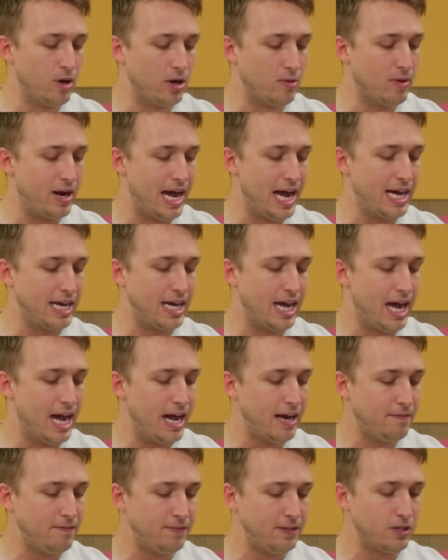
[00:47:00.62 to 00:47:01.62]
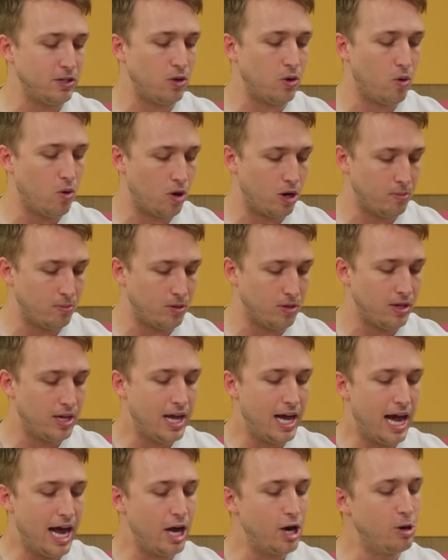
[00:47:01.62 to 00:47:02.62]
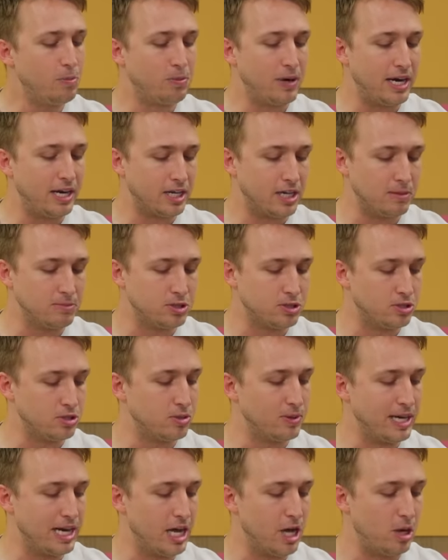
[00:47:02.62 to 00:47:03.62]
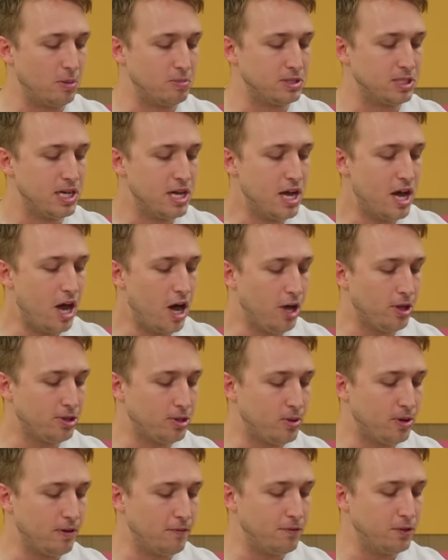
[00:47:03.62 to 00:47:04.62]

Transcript: what a ride. I'd feel horrible. I hope Reddit comes through and helps. I'll throw in a